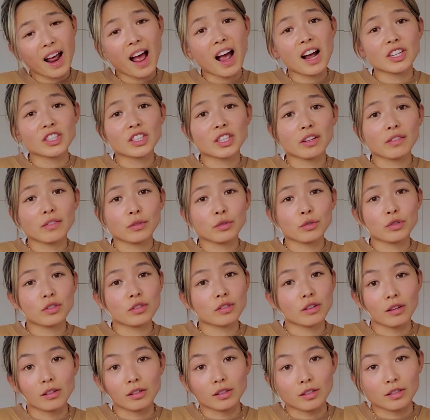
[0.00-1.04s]
Actually feels
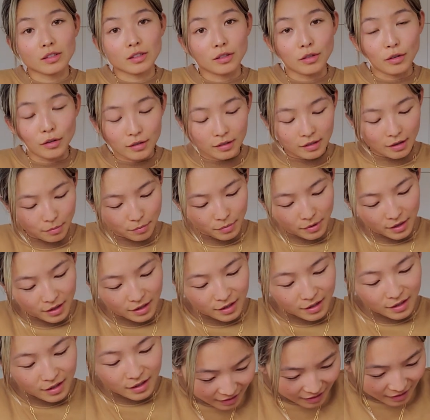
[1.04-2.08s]
so good to cook
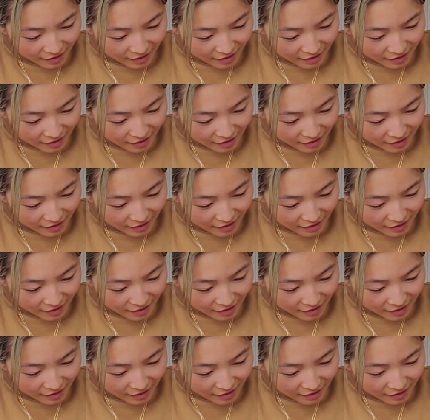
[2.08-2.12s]
something.